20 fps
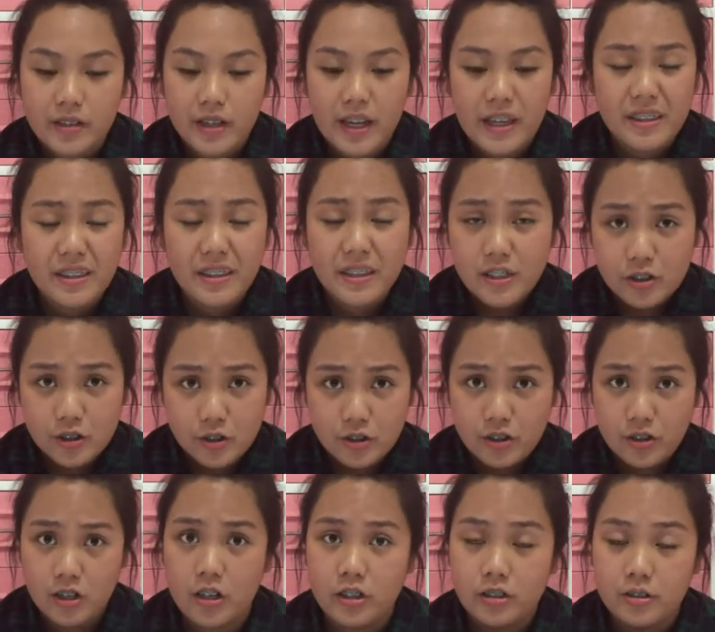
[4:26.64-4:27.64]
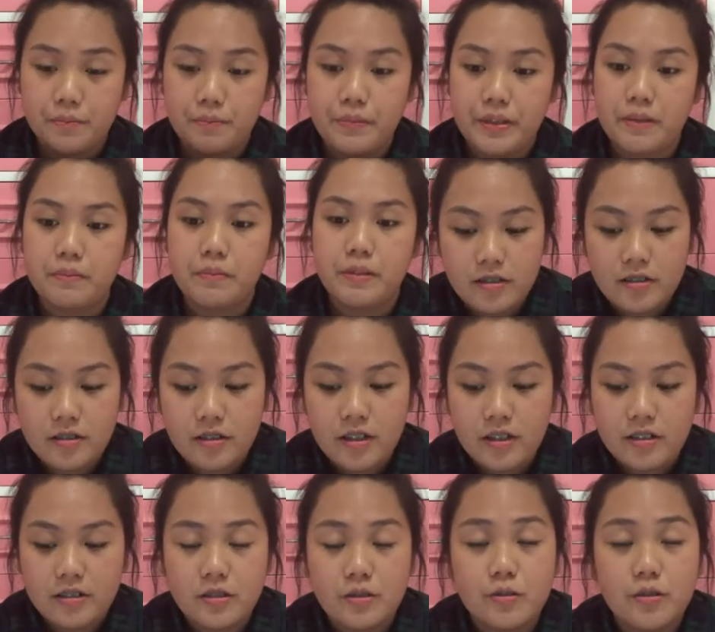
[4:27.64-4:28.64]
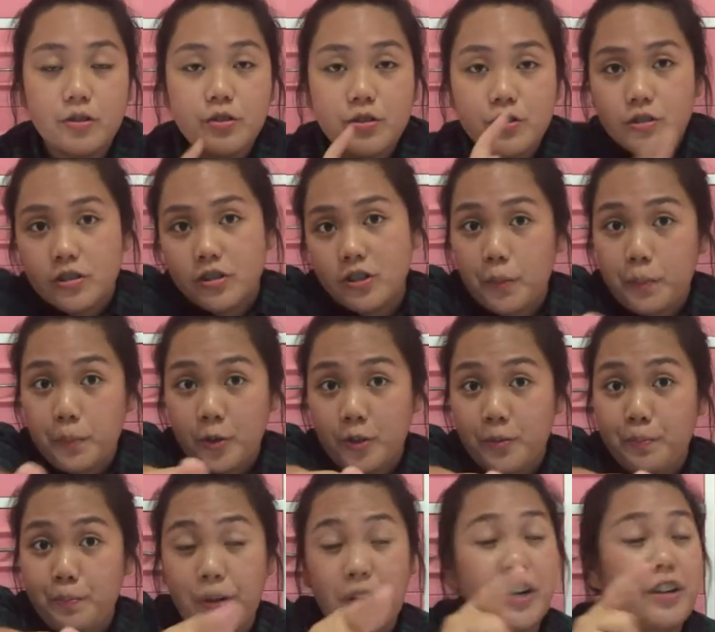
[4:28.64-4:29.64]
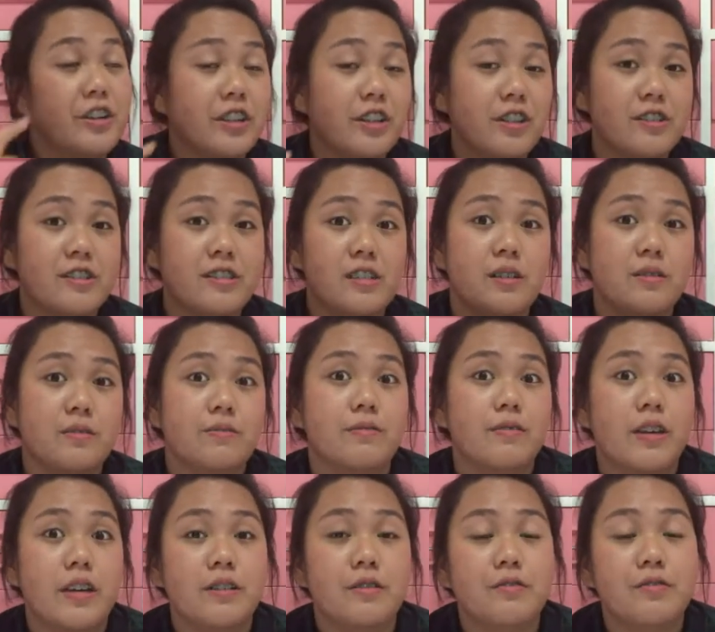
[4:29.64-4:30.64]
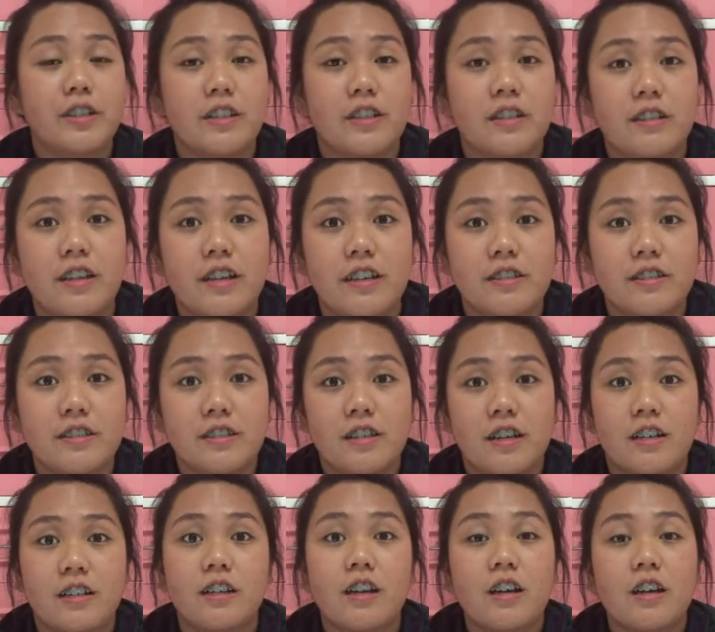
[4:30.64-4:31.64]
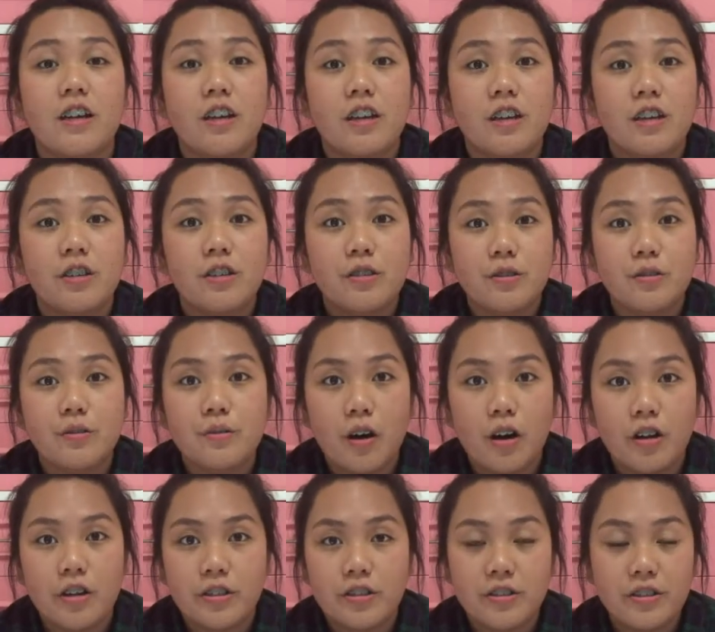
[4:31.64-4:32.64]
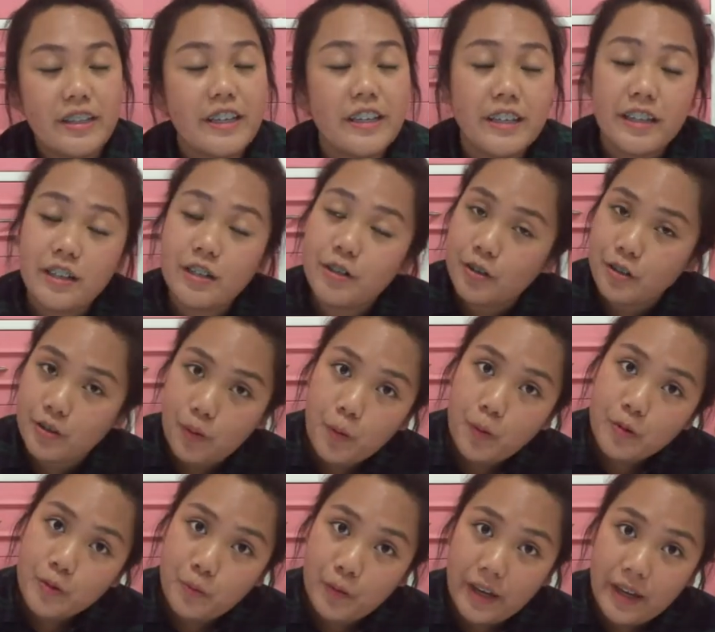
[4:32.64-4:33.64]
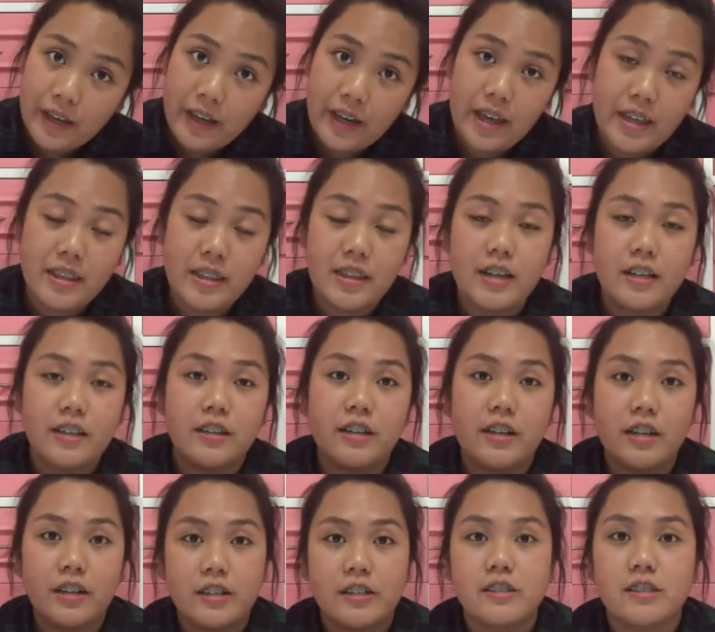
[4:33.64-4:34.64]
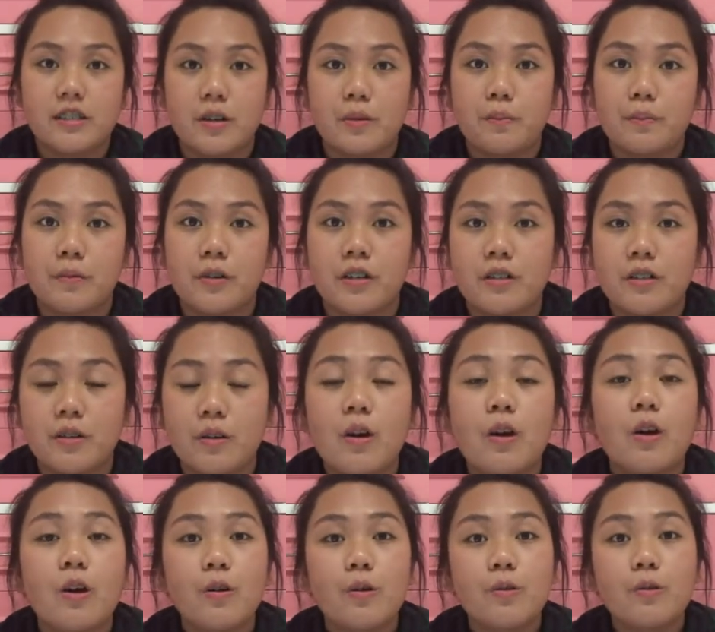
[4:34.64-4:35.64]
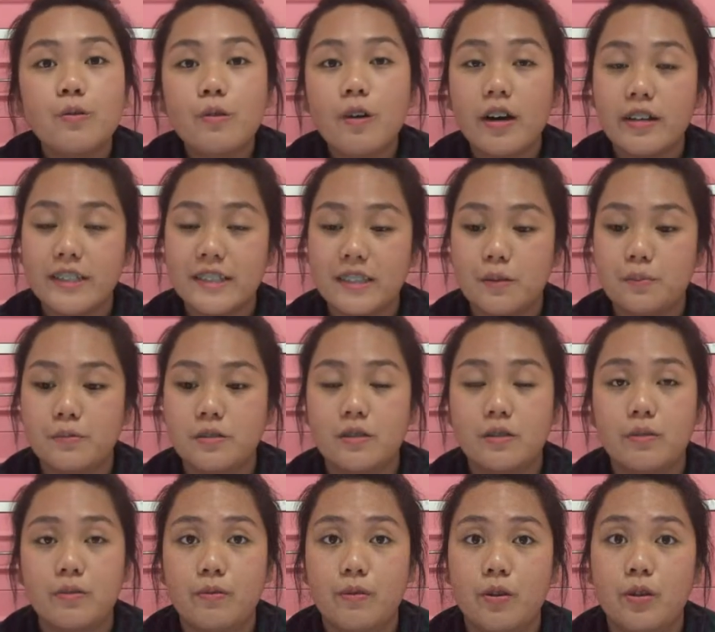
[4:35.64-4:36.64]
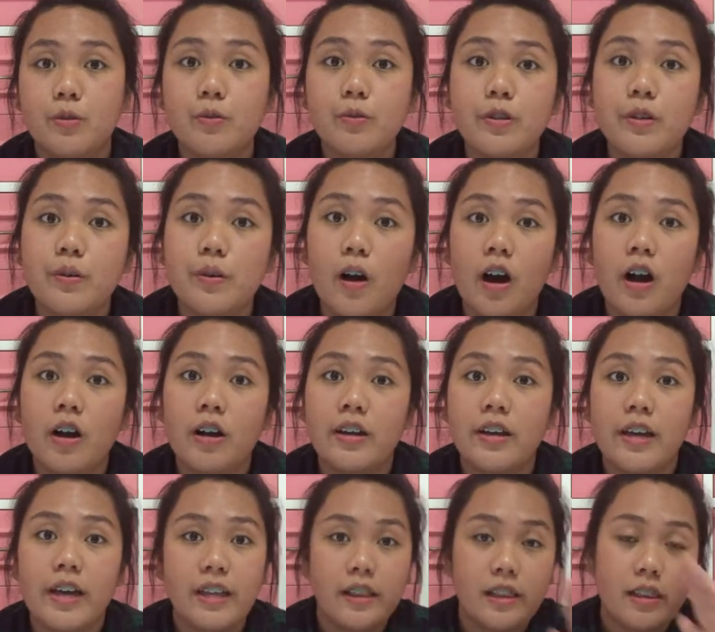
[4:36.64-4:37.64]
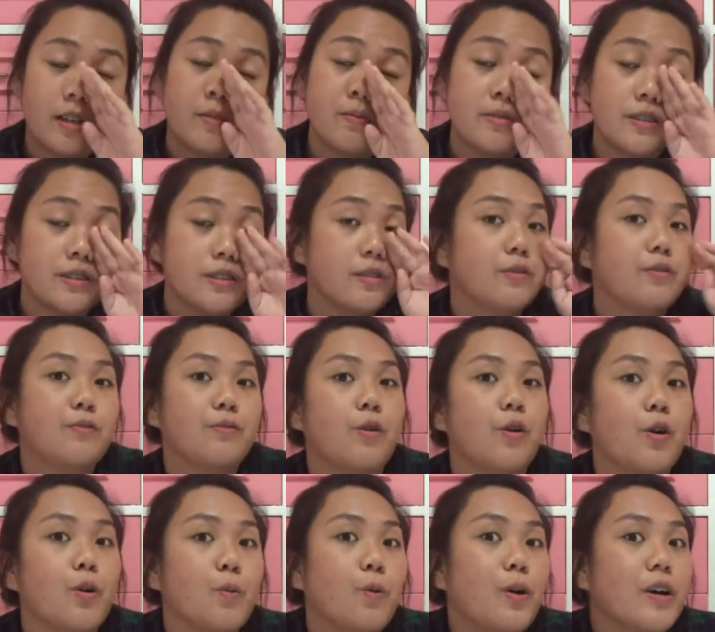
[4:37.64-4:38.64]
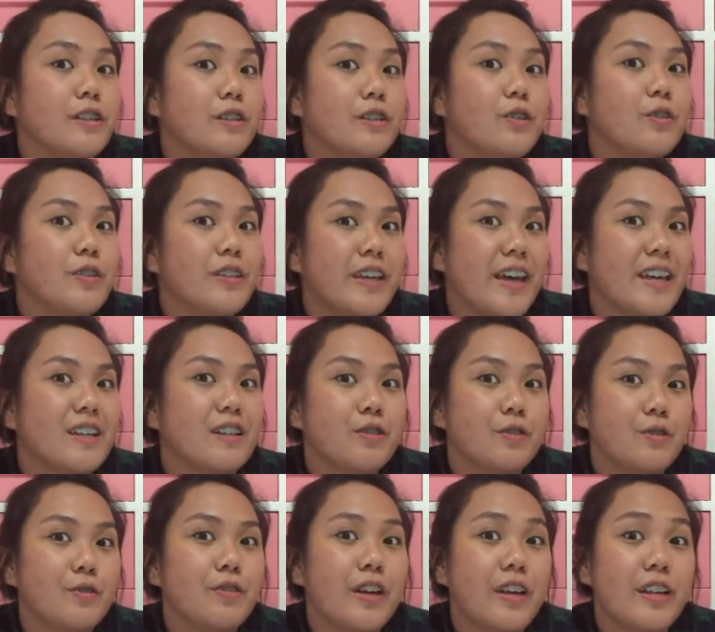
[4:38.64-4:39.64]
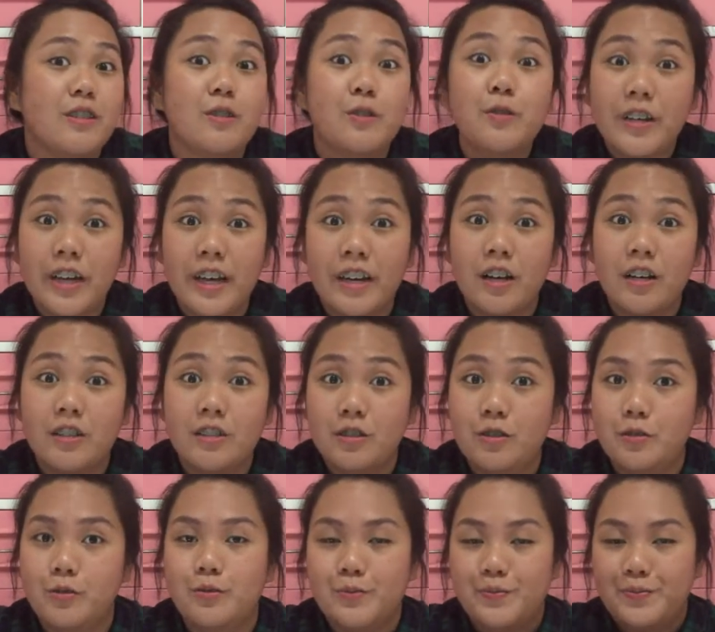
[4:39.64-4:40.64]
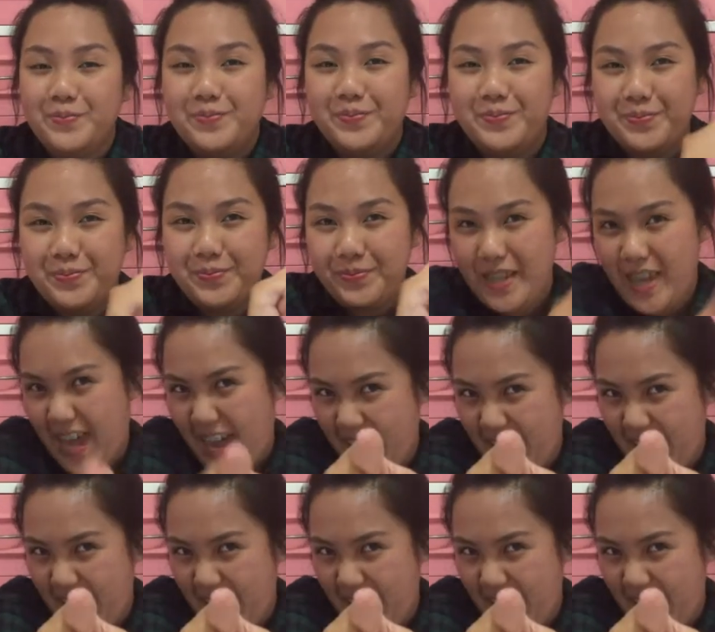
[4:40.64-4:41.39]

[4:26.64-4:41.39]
And this should not be. So you should stop comparing yourself and realize that you are unique in your own way, and that there is someone who accepts you for who you are and loves you for what you can do and you cannot do. Yeah.